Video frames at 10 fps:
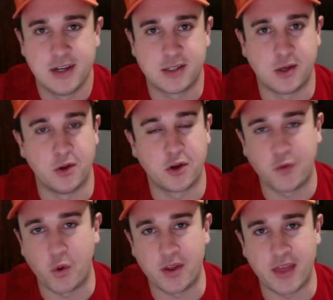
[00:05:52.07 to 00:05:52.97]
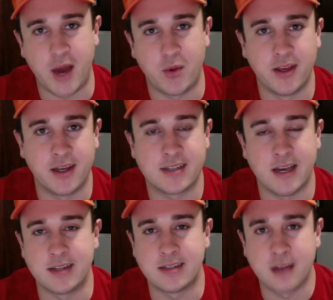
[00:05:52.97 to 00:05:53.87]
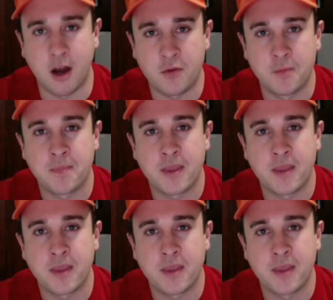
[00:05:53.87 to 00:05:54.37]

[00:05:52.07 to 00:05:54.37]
So look forward to that. Really exciting stuff.